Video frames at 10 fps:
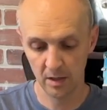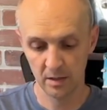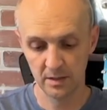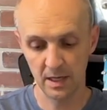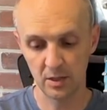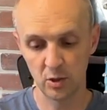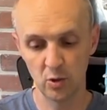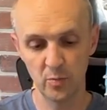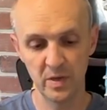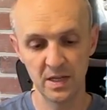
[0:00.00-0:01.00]
Take
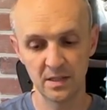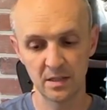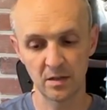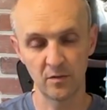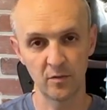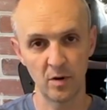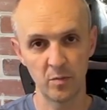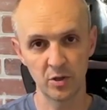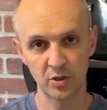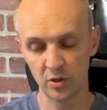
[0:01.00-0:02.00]
2 pieces of
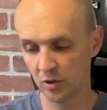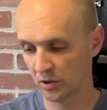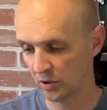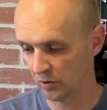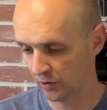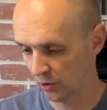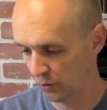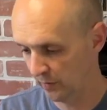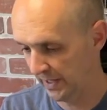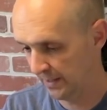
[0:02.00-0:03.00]
rubber surgical
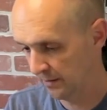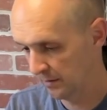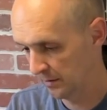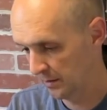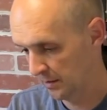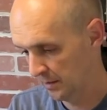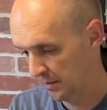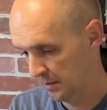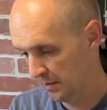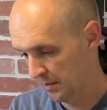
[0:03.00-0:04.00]
tubing
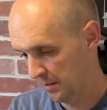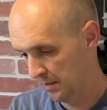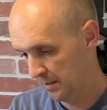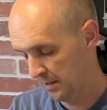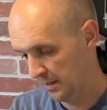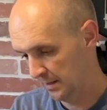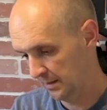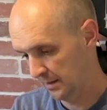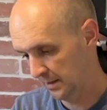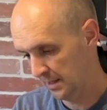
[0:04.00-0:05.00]
and
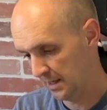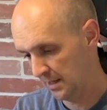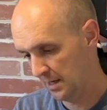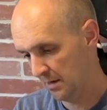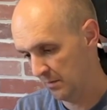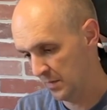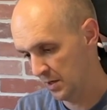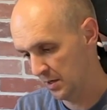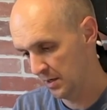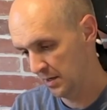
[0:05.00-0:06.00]
stick them
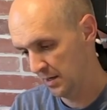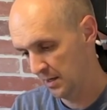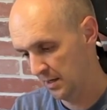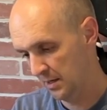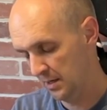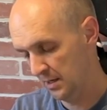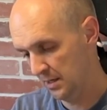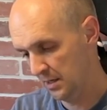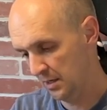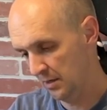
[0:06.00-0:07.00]
in
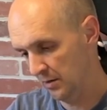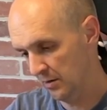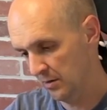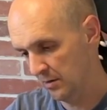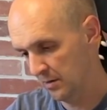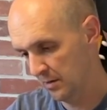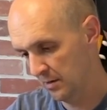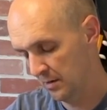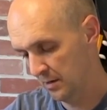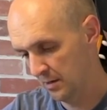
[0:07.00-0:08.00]
here
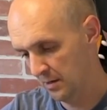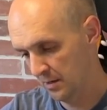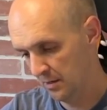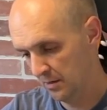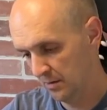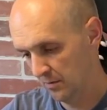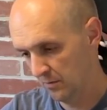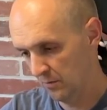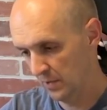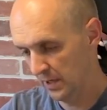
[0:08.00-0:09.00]

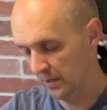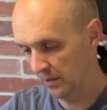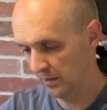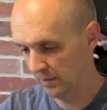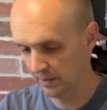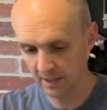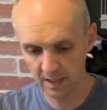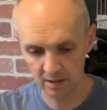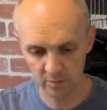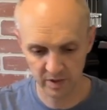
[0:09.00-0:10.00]
where the
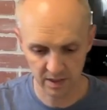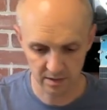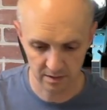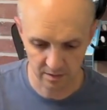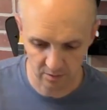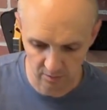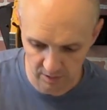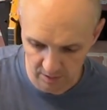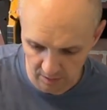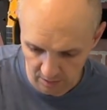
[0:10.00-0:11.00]
tail piece is going
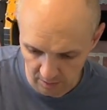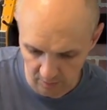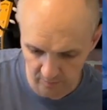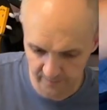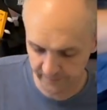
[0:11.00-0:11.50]
to go.